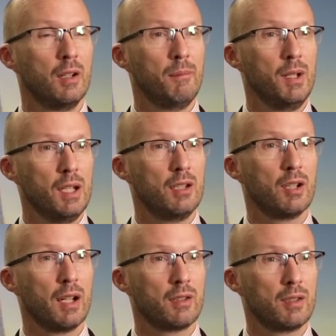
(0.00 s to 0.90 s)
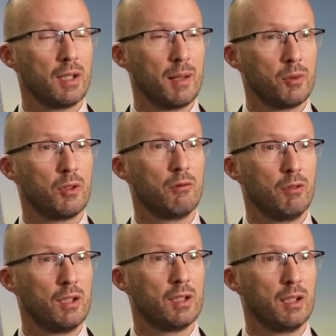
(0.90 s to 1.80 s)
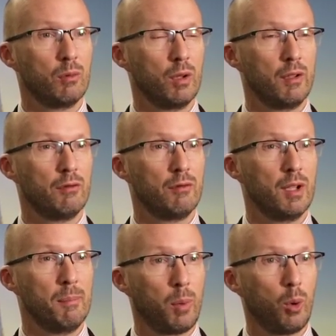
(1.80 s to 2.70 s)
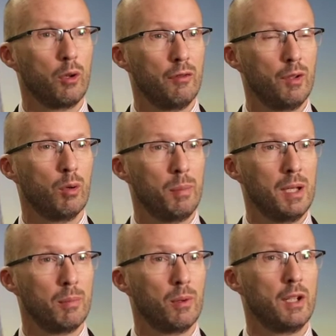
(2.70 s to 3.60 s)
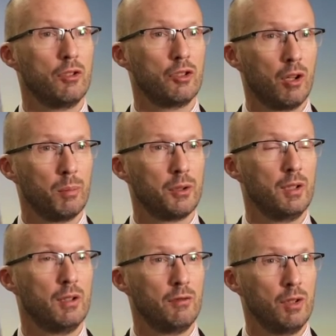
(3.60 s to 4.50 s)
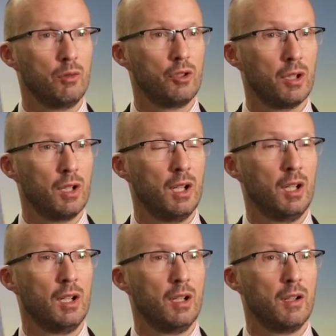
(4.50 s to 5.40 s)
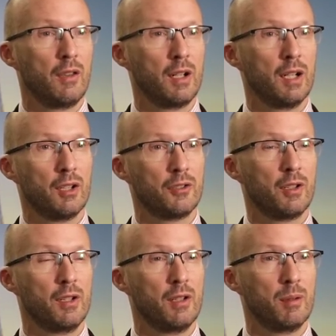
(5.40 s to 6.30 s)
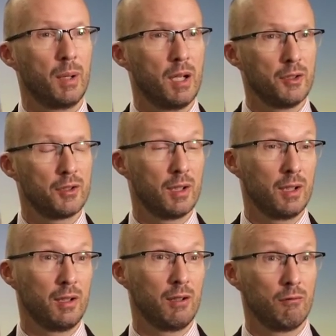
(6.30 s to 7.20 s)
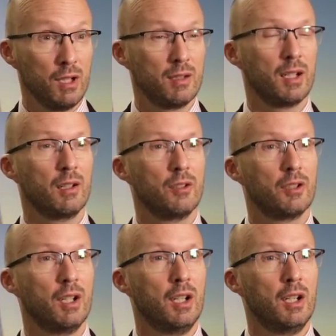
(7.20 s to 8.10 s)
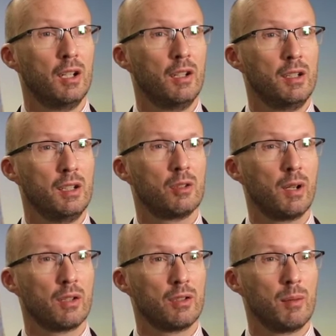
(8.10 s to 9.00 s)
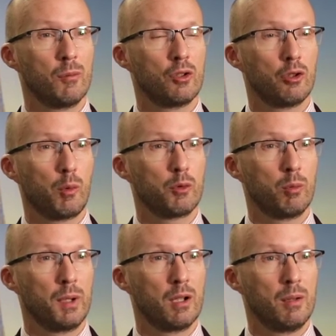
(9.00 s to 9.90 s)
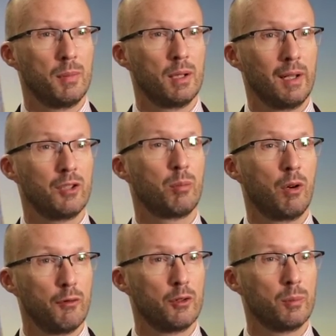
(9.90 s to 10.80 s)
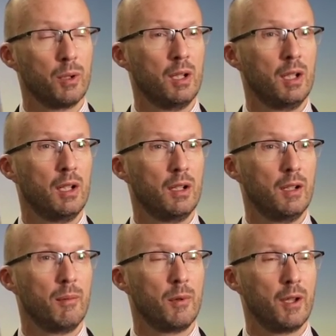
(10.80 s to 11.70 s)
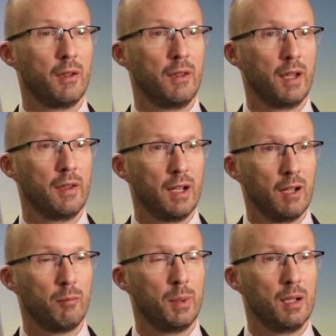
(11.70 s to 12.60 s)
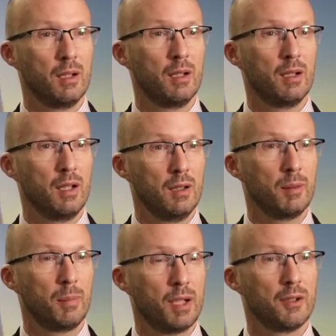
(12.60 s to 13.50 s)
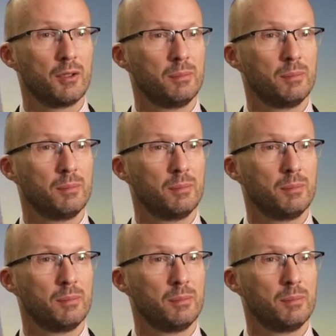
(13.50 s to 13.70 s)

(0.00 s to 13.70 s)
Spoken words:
need to accept that retail will employ fewer people in shops in the future than it has done in the past. And I think retailers need to accept that shops will become less profitable than they have been in the past.